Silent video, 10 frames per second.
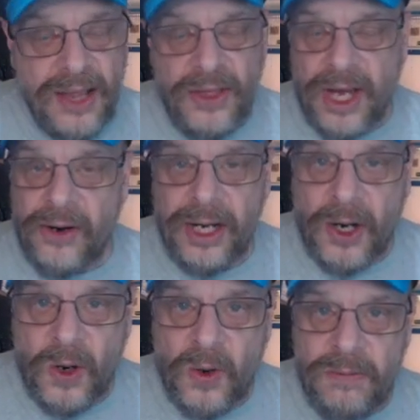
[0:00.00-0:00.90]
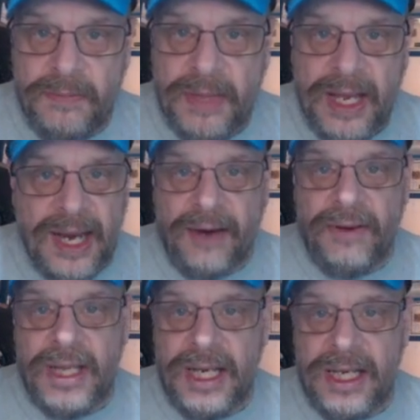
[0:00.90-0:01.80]
They're at home.
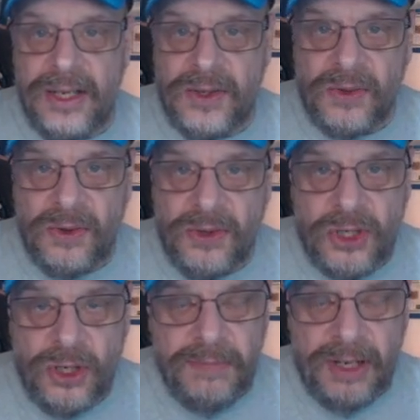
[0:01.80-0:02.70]
Everything should be